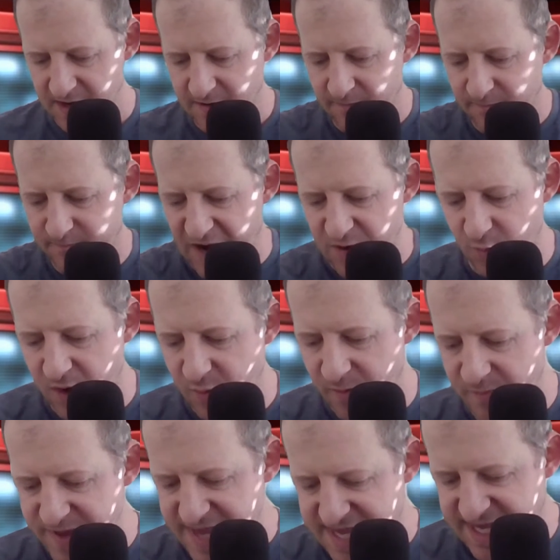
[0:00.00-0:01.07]
by we will
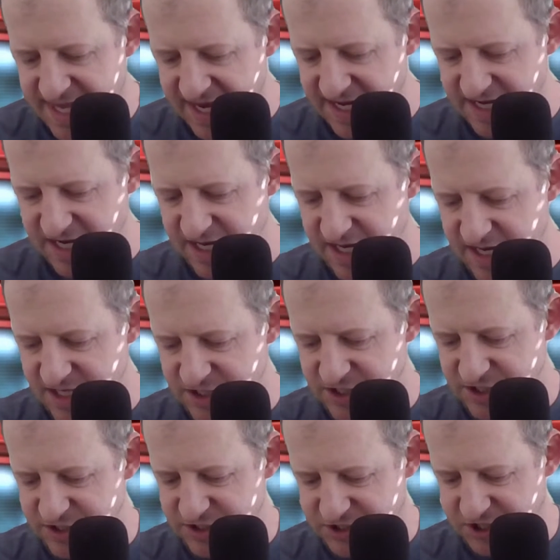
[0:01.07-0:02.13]
begin
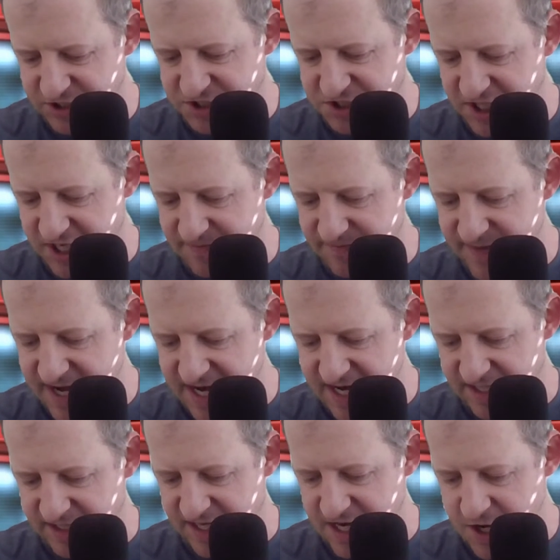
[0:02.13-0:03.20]
search
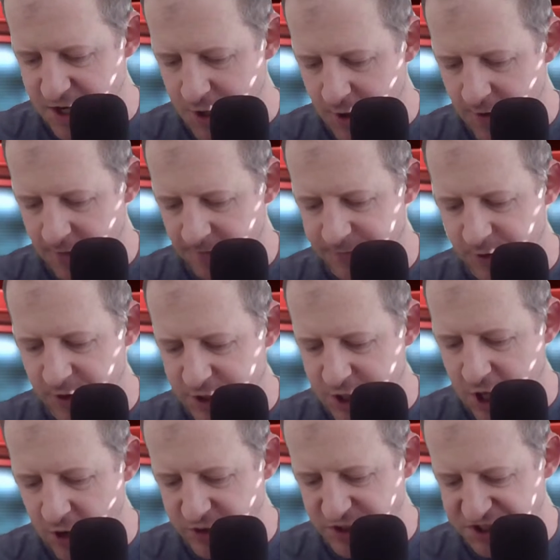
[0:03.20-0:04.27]
immediately for a
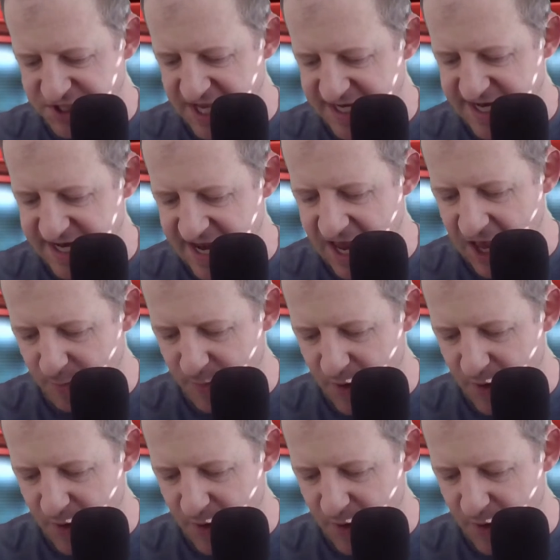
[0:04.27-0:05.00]
coach that can help